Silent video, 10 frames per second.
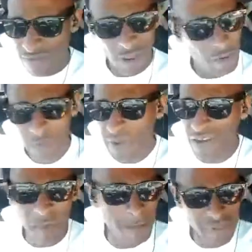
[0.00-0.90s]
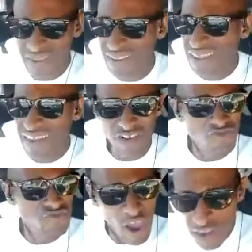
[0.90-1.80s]
Okay, we've been on the
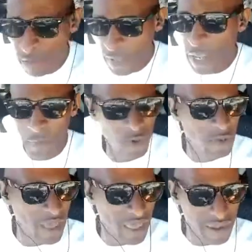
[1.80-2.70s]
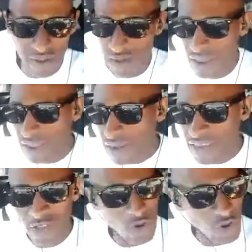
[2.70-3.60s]
run, people, man.
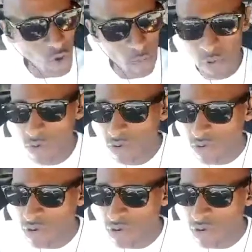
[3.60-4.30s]
It's not normal.